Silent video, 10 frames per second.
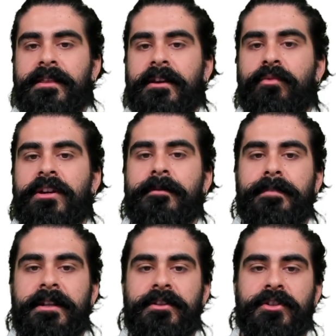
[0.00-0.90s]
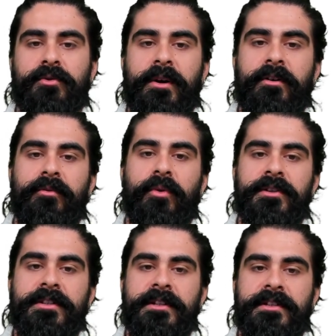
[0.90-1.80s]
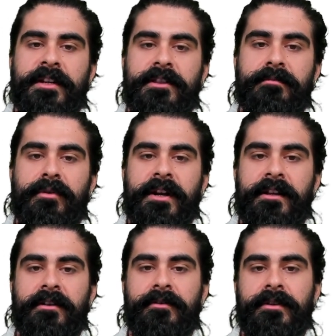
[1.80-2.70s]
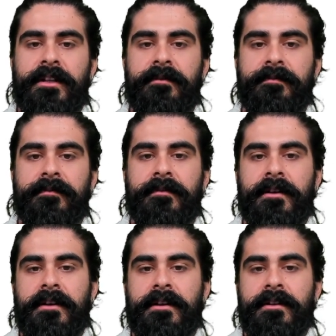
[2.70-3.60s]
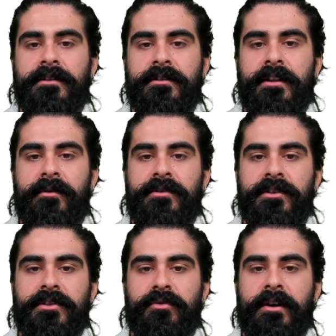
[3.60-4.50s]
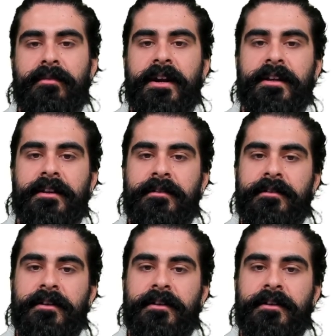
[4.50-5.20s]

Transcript: Then we complete the square on what's inside the bracket only. So now we use a square bracket.